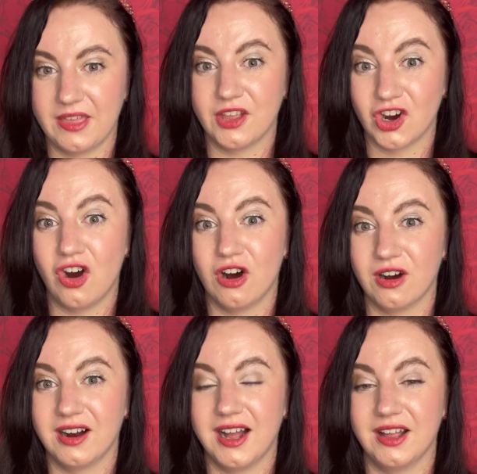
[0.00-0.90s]
There
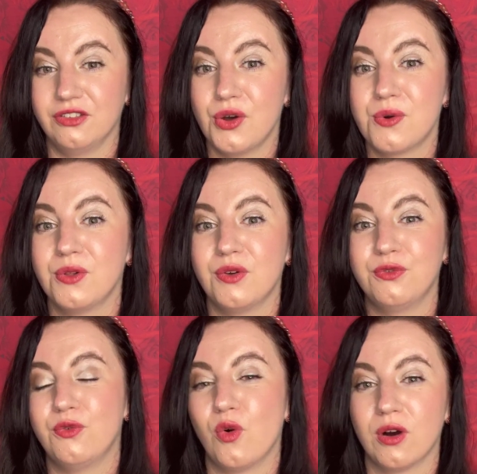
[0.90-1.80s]
are a total
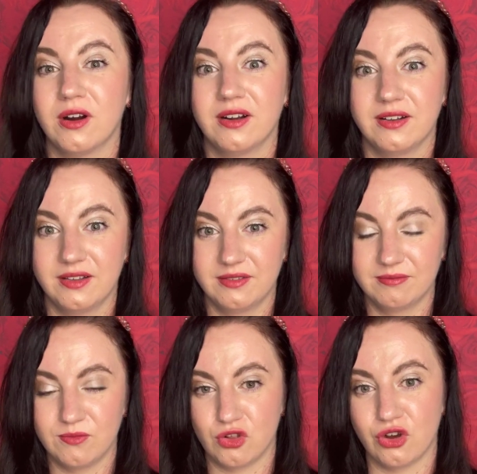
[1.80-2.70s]
of 4
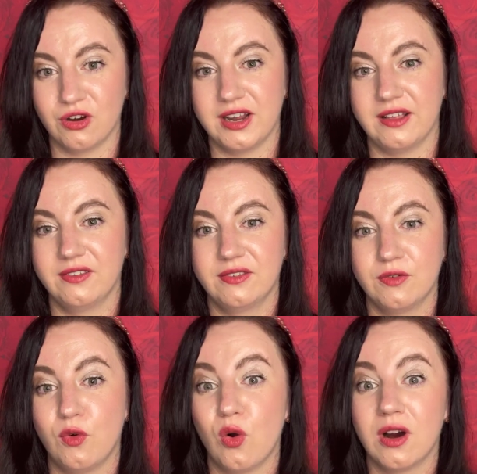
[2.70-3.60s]

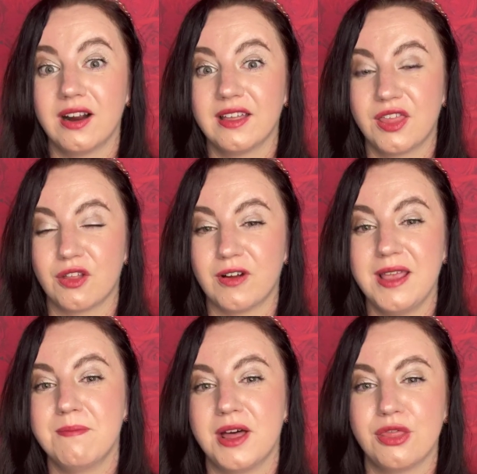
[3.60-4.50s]
journeys, 4
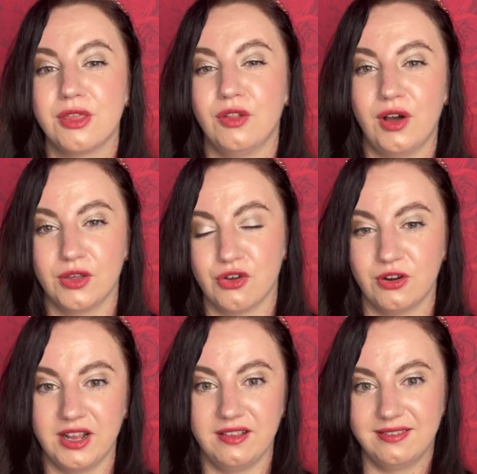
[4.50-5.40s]
3-month-long
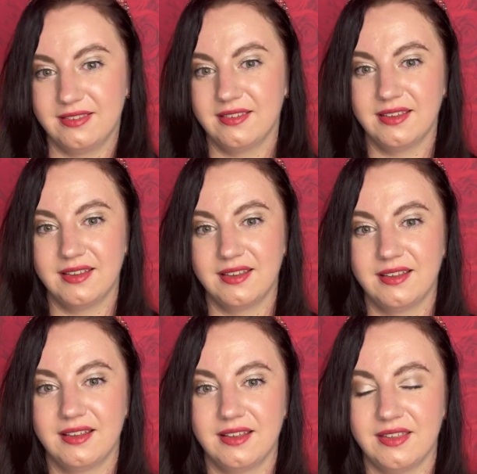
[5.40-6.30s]
journeys
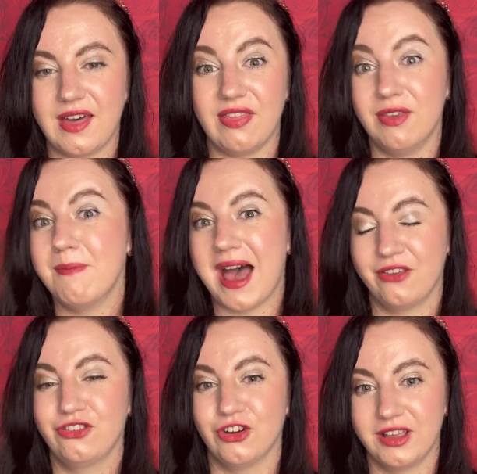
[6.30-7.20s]
that the
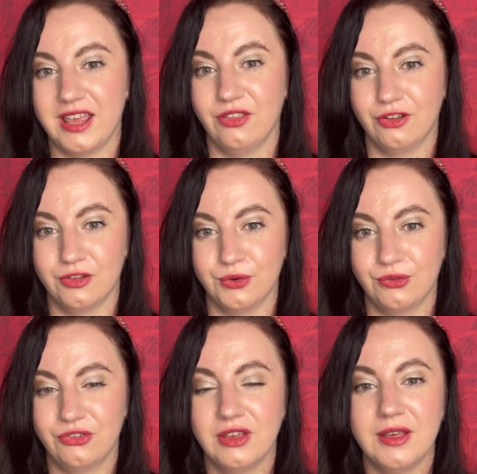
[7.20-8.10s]
Master Key
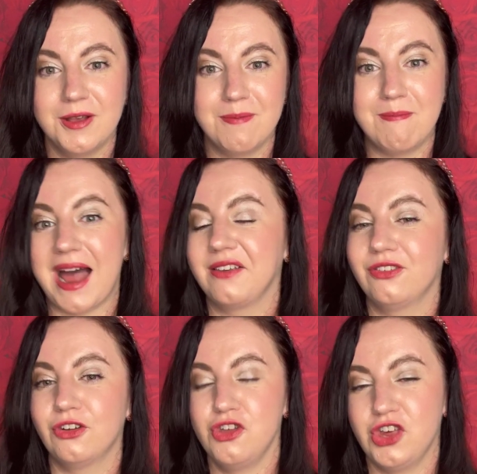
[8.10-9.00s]
includes.
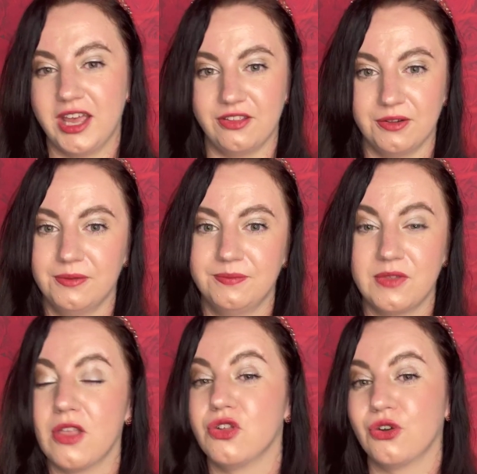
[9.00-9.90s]
Master Channel
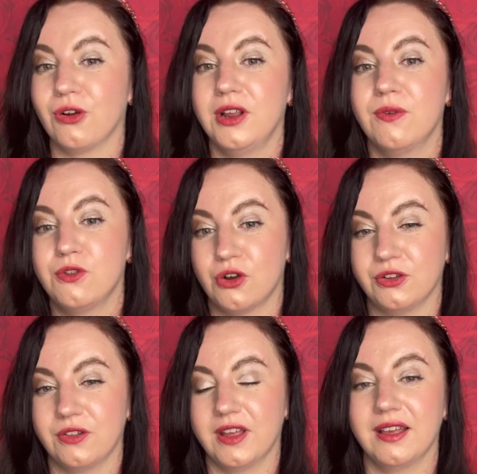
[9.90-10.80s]
and Journey of
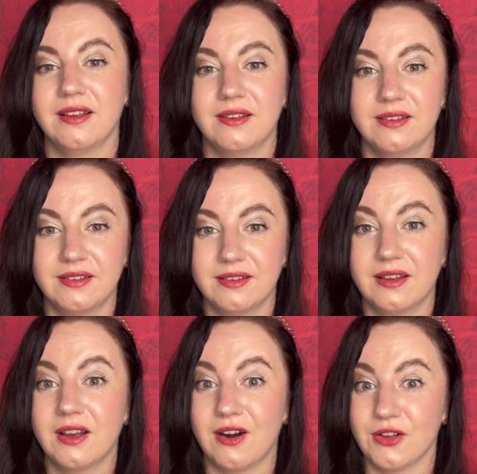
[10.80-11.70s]
Journaling
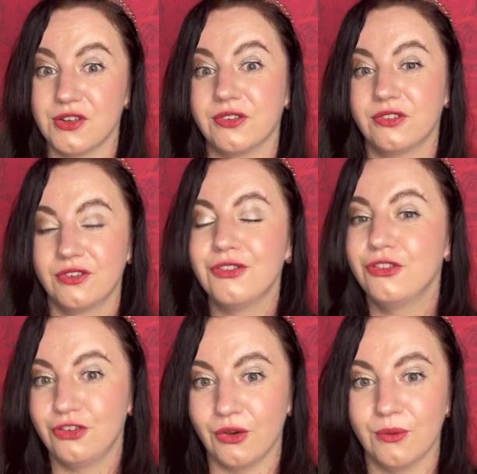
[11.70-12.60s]
are just
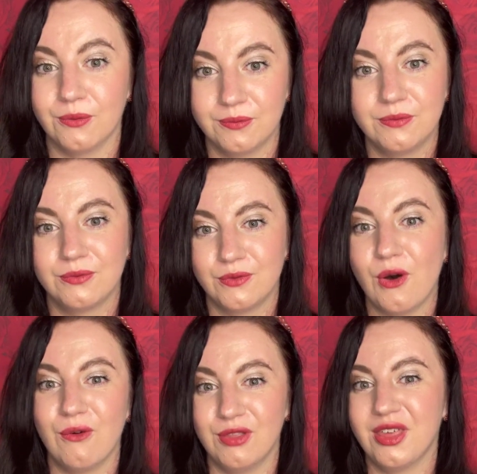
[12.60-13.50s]
2
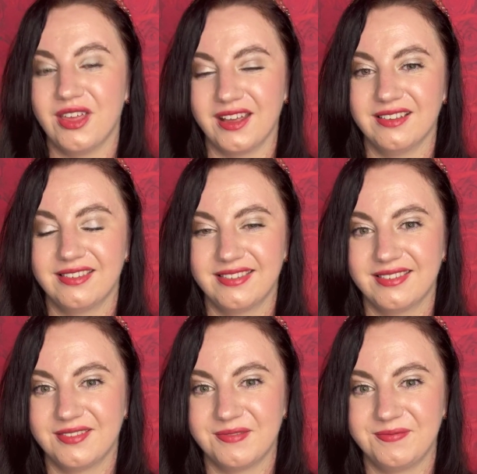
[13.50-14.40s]
of the things.